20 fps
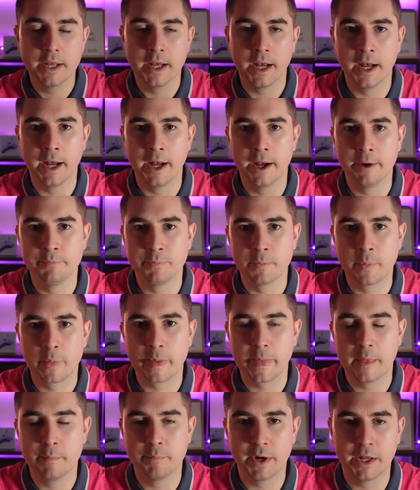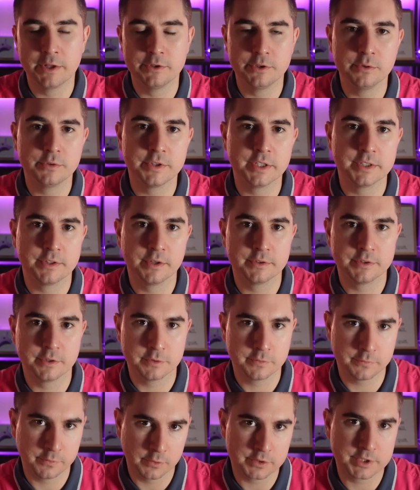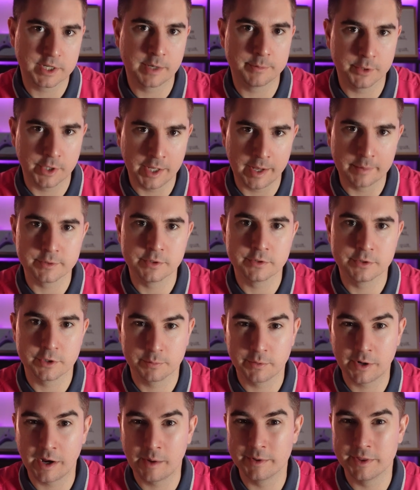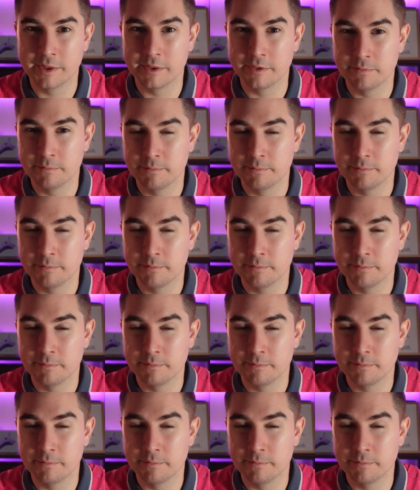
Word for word: Um, But I do think that those first couple options are probably,